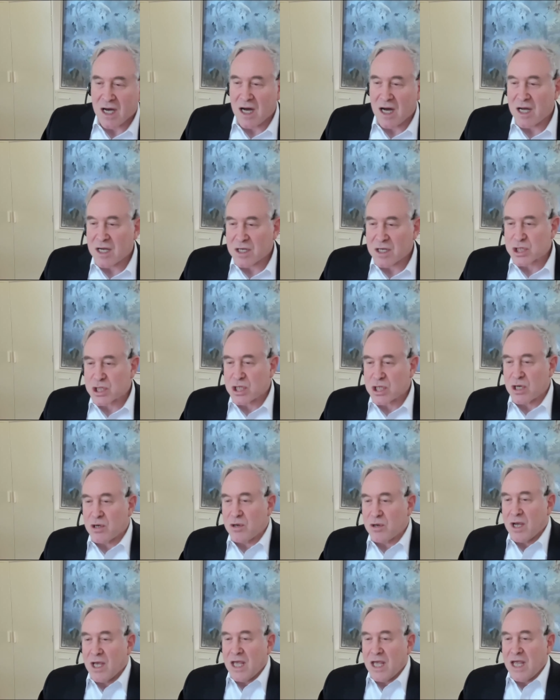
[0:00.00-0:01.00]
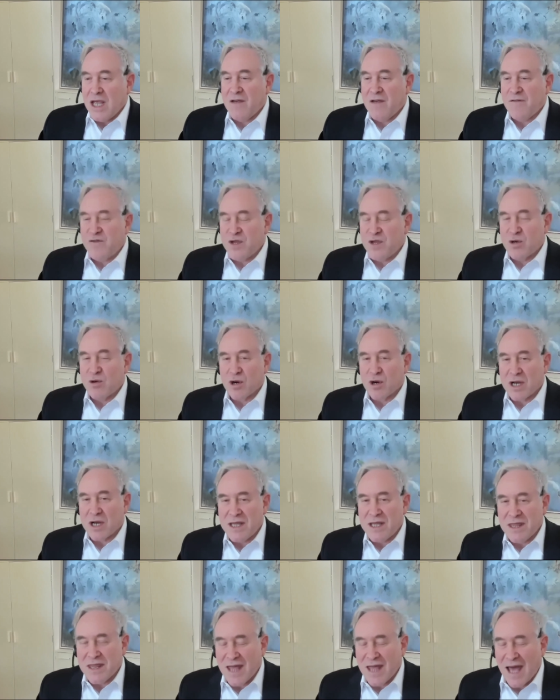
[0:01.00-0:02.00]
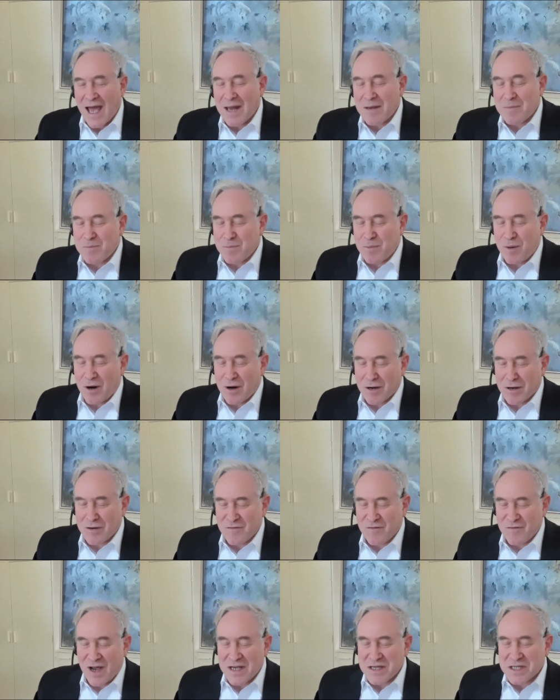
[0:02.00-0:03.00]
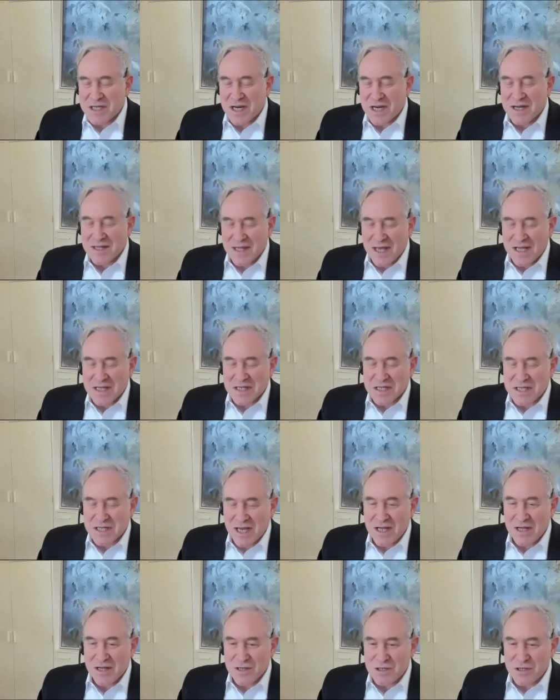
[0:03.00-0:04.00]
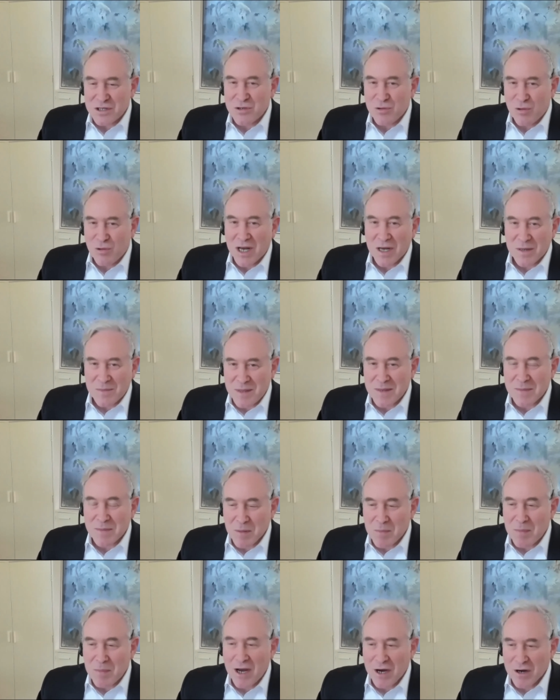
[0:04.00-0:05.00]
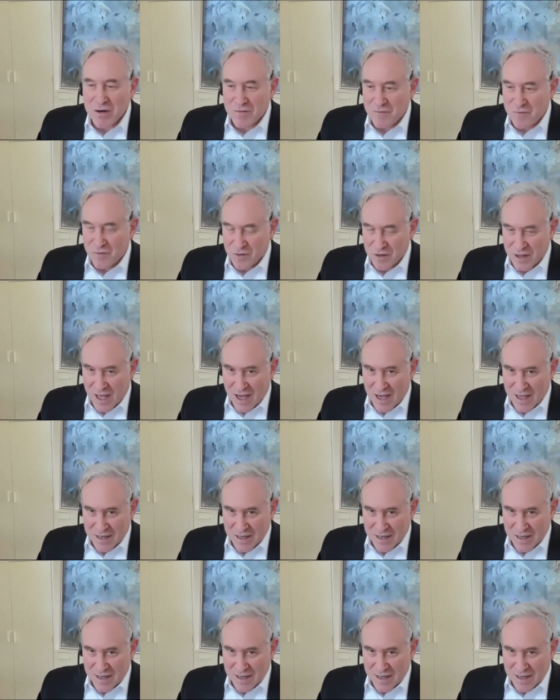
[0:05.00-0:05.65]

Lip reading: So if you were in that part advising on that sale, you'd want to be prepared for that.